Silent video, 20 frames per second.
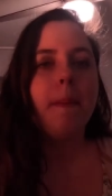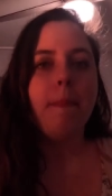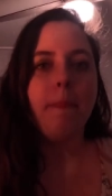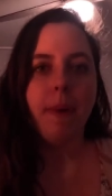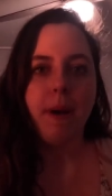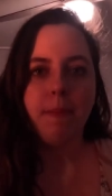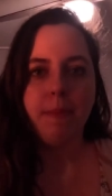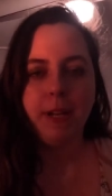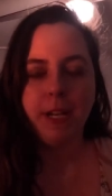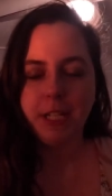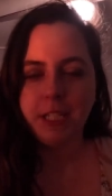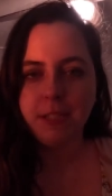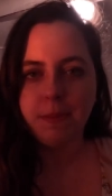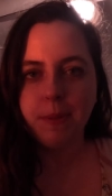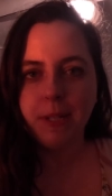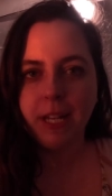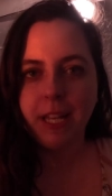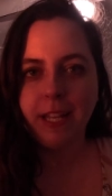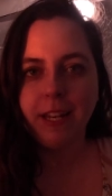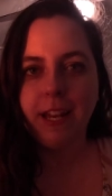but my
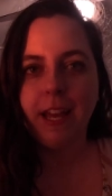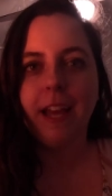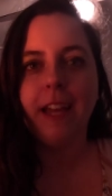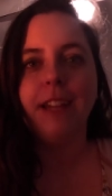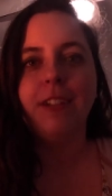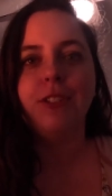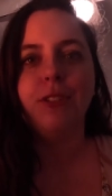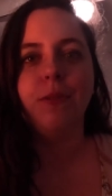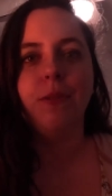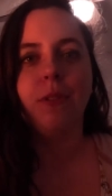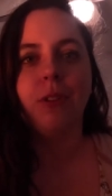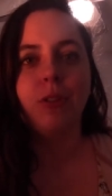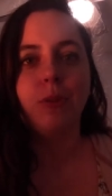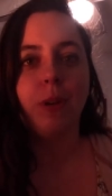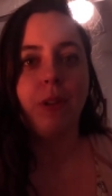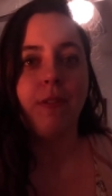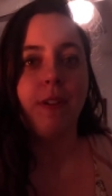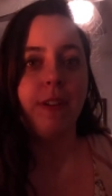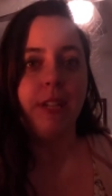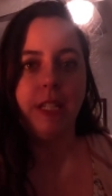husband and I do the
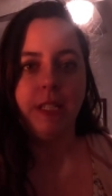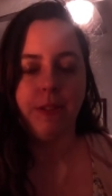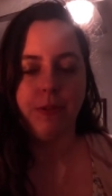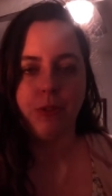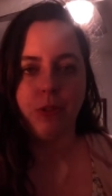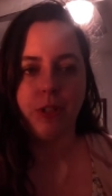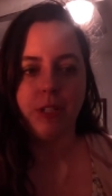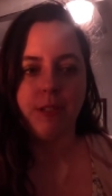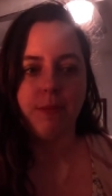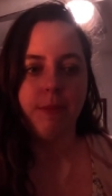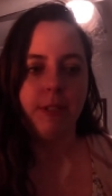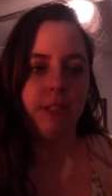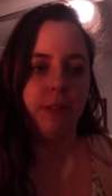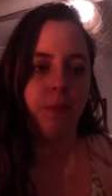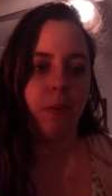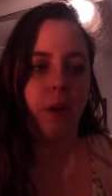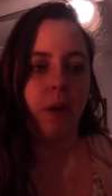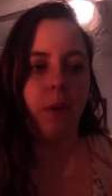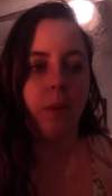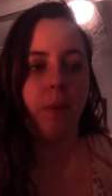25 days of Christmas
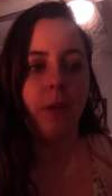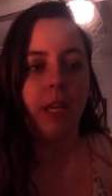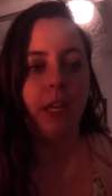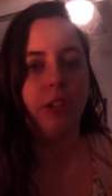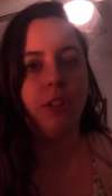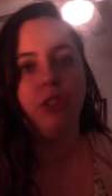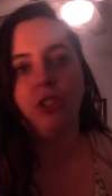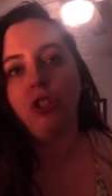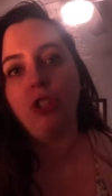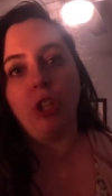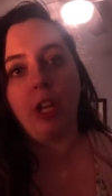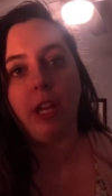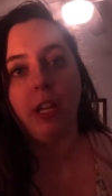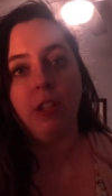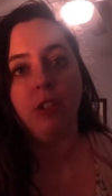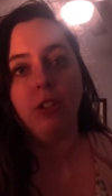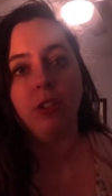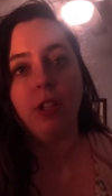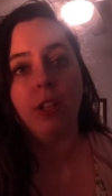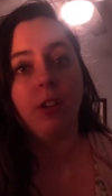where we
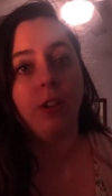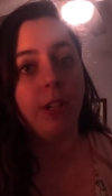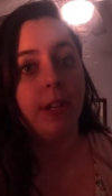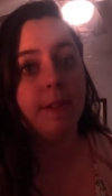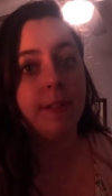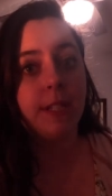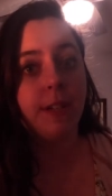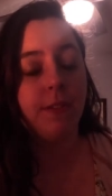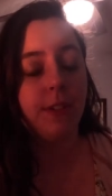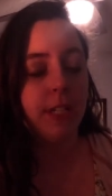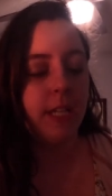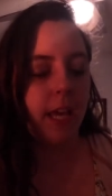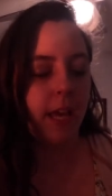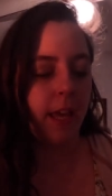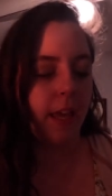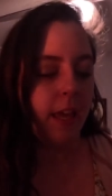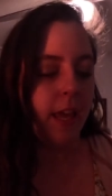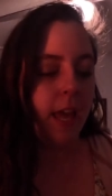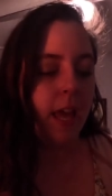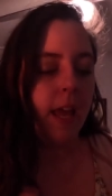exchange little gifts every
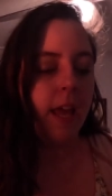day.